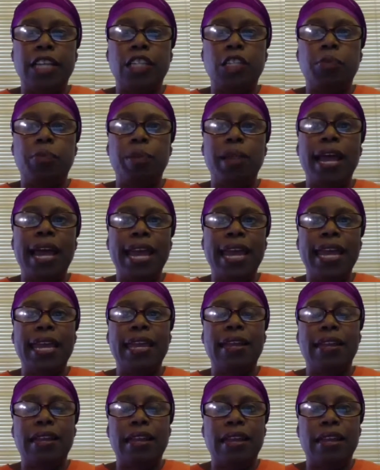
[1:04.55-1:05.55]

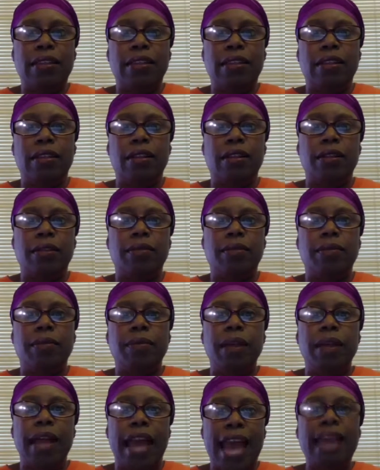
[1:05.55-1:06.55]
explained in
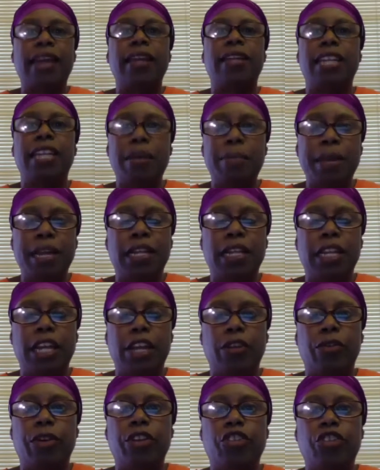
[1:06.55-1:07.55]
the academic
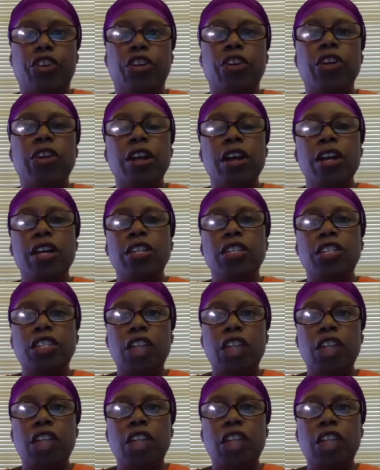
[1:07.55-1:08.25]
literature,